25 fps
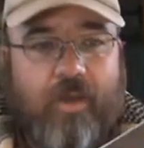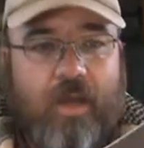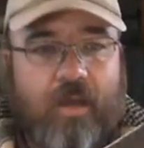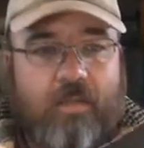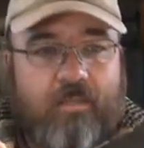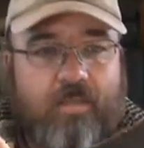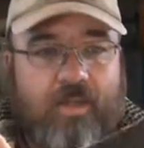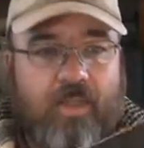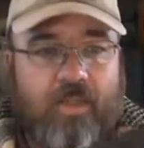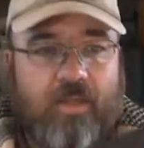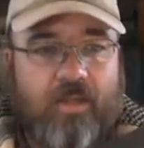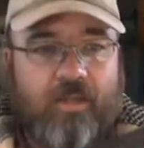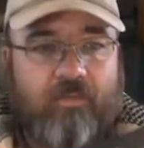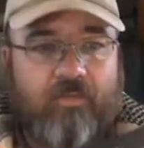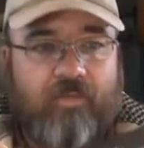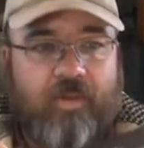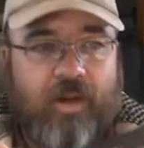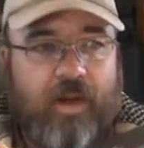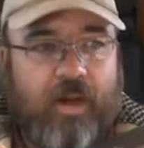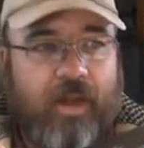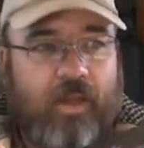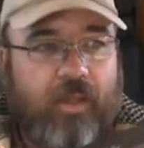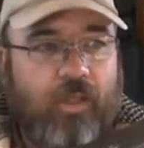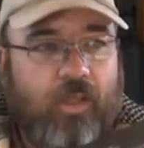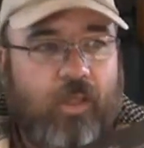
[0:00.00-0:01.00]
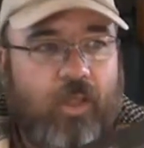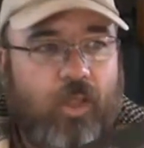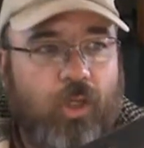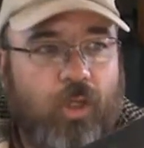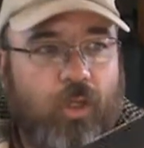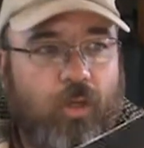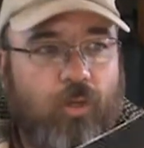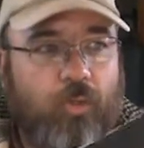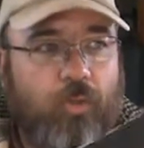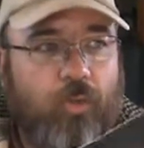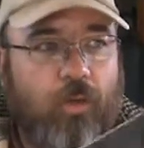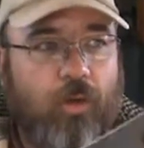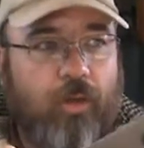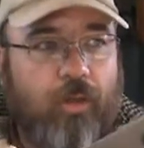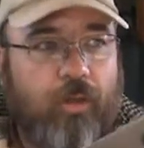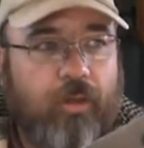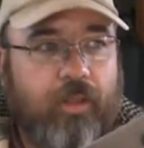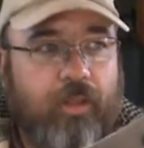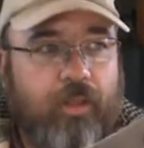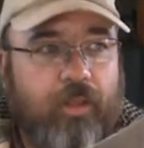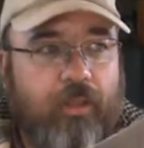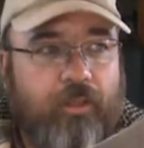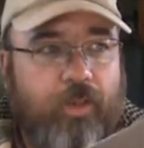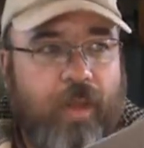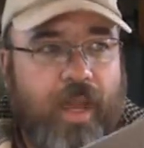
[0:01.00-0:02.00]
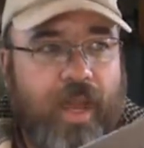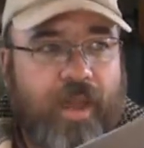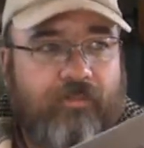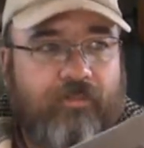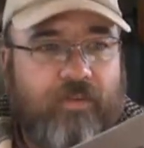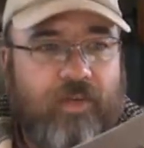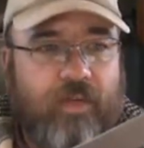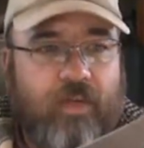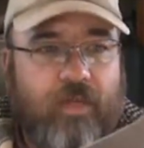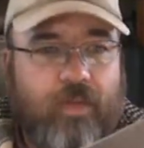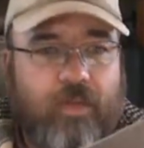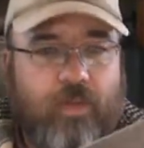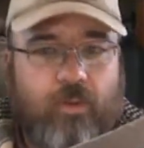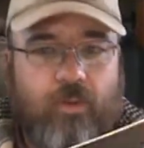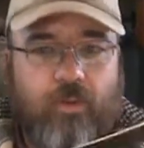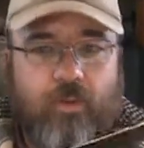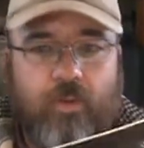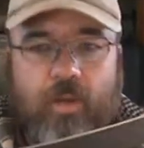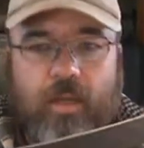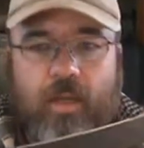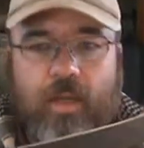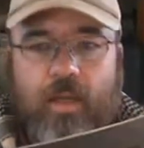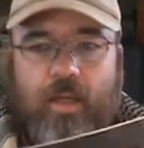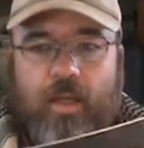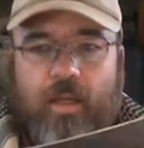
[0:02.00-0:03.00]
I mean, there's very little work that you have to do.